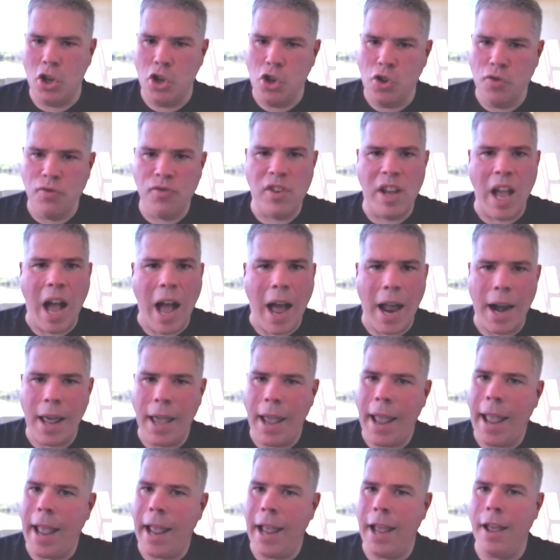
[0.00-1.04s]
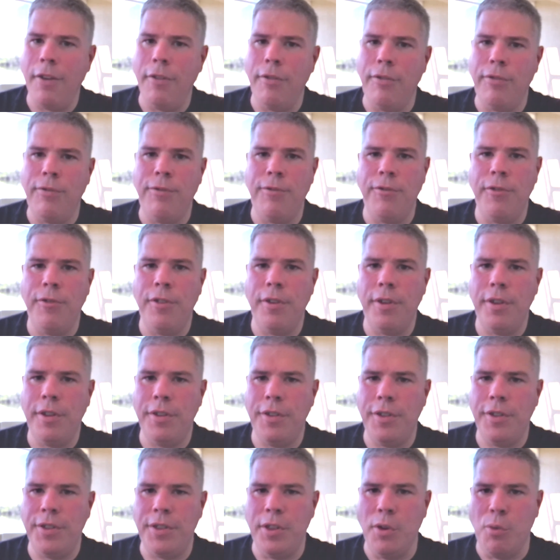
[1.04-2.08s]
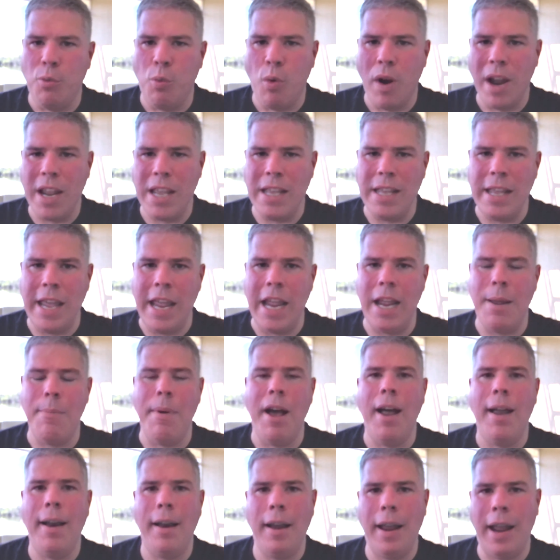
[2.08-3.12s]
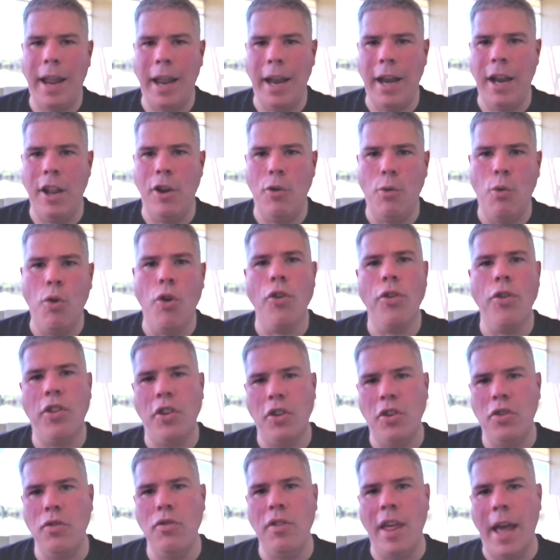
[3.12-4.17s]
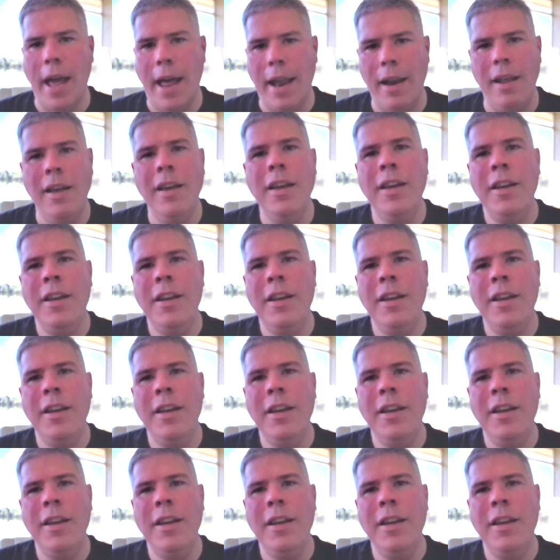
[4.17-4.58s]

You've got to have the right game on, and in order to do that,